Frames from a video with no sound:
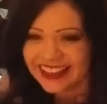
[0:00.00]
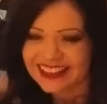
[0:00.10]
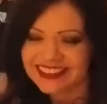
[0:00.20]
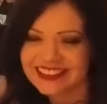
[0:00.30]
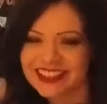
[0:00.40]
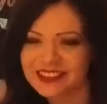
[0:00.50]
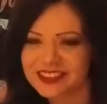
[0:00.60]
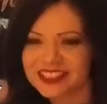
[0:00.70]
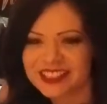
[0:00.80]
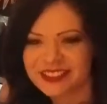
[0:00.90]

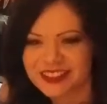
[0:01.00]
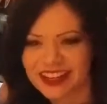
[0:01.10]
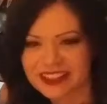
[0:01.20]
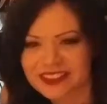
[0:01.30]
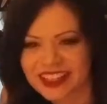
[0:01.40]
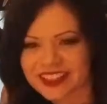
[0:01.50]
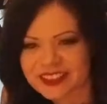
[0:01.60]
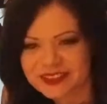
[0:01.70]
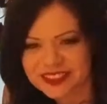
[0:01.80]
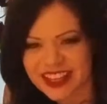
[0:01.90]
Devery, you crack me
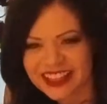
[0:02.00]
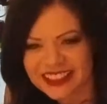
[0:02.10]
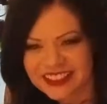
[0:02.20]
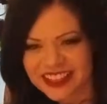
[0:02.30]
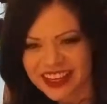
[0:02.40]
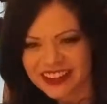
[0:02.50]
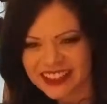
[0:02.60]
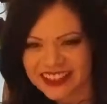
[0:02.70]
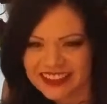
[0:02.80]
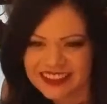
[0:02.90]
up. Hello,
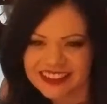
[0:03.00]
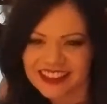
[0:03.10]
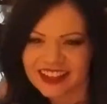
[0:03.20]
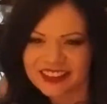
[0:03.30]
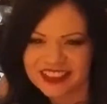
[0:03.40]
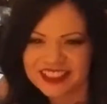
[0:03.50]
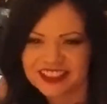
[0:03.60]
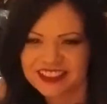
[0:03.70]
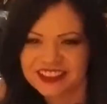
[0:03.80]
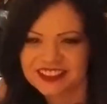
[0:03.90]
Carrie. How are
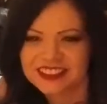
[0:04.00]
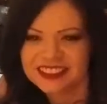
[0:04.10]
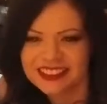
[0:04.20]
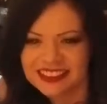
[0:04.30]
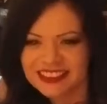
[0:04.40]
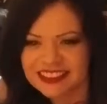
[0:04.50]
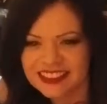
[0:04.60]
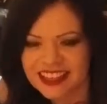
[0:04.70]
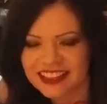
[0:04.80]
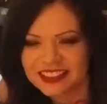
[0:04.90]
you?
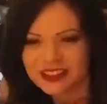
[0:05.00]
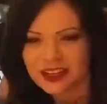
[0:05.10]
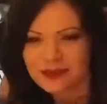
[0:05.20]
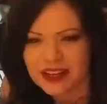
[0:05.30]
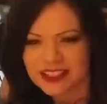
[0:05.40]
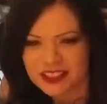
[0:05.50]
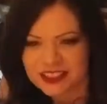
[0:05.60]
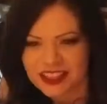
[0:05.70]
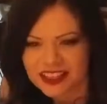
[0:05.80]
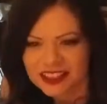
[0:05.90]
Hello, Upper
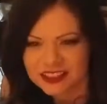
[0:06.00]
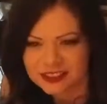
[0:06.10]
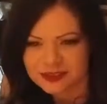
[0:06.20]
Echelon.